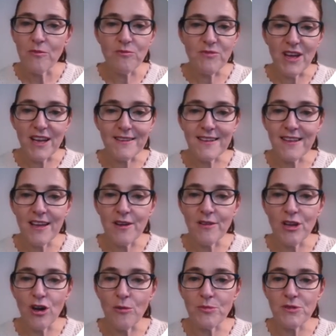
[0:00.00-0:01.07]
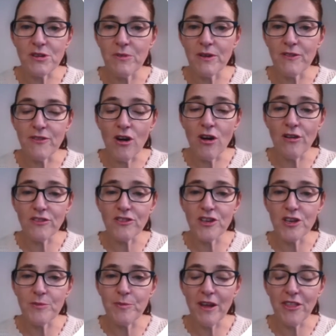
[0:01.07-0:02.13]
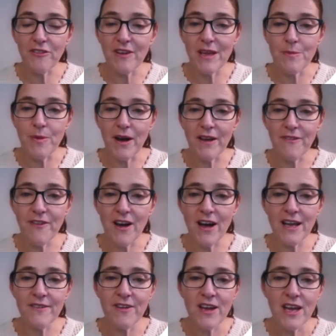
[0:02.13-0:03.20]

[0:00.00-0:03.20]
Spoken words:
That's the only option we've got, 2 by 3 by 5.